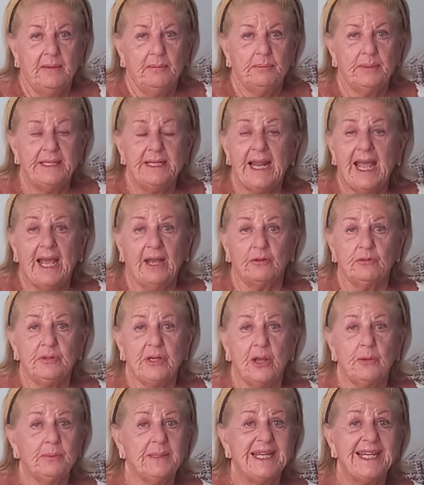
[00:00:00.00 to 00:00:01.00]
But now
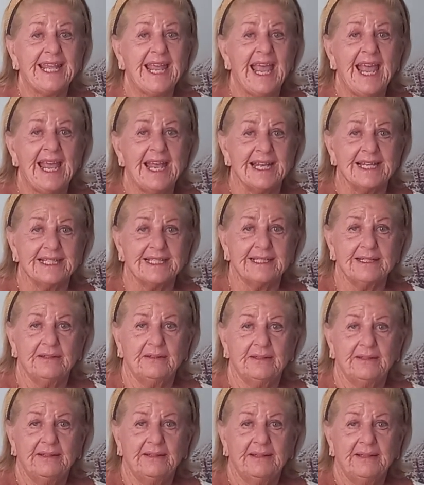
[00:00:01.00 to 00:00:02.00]
nobody cares.
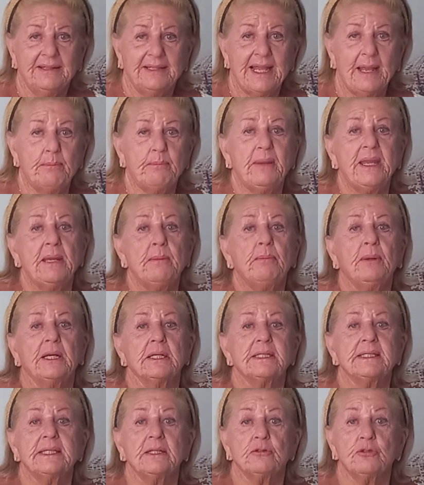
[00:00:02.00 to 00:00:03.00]
Yet people
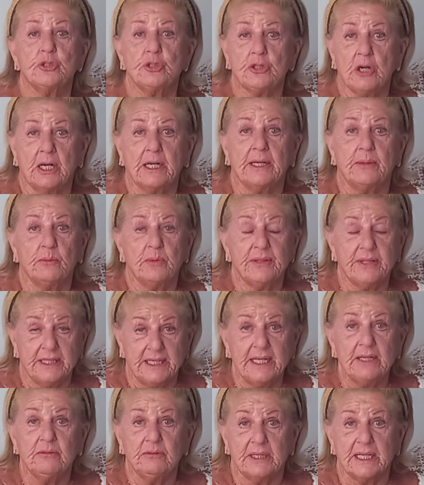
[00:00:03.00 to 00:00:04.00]
are still struggling with
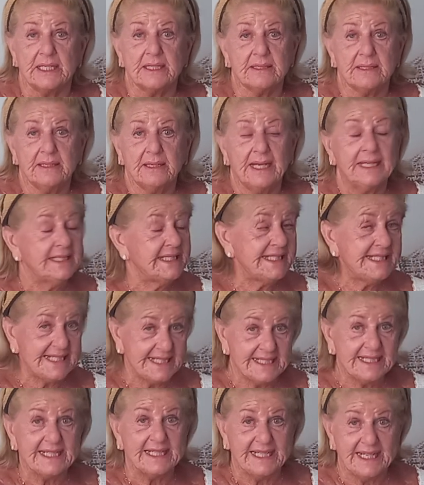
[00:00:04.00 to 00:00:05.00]
an illness. And it
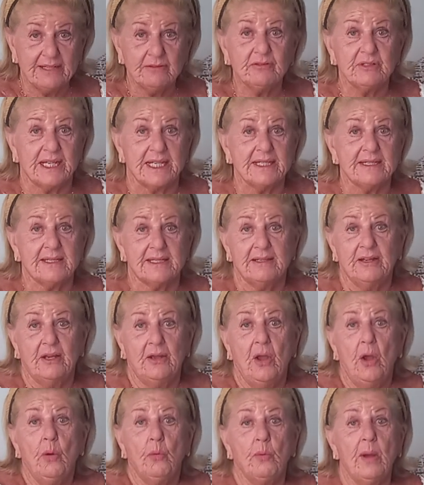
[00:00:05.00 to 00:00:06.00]
is an illness.
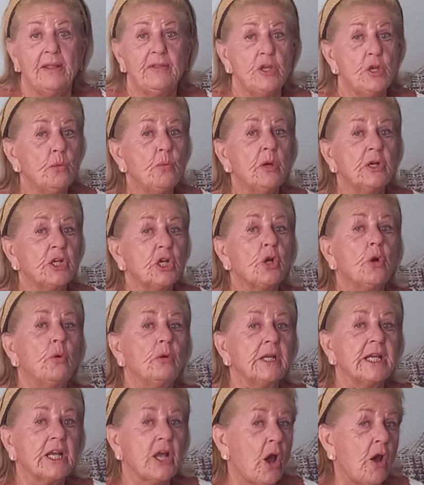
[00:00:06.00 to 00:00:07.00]
Whether you want to
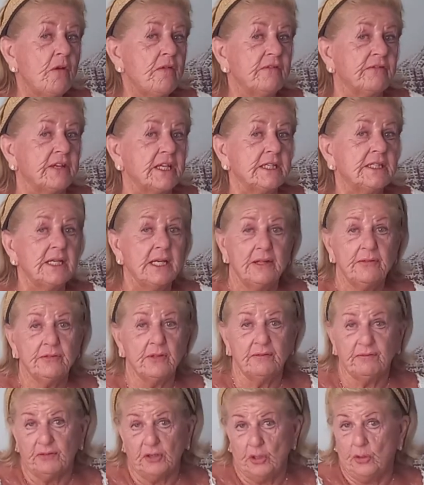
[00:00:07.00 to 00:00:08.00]
call it COVID,
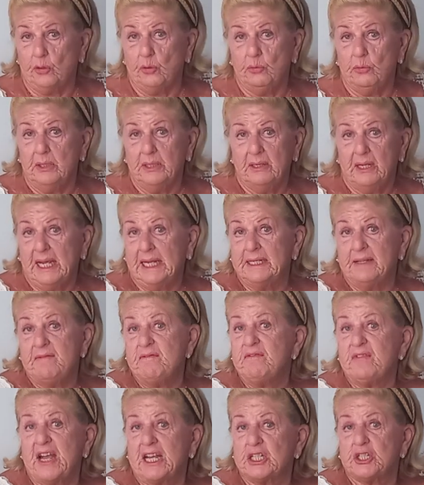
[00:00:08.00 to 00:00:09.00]
the flu, an
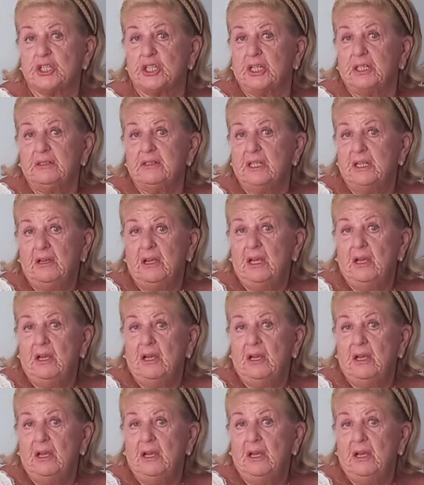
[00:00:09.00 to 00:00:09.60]
infection,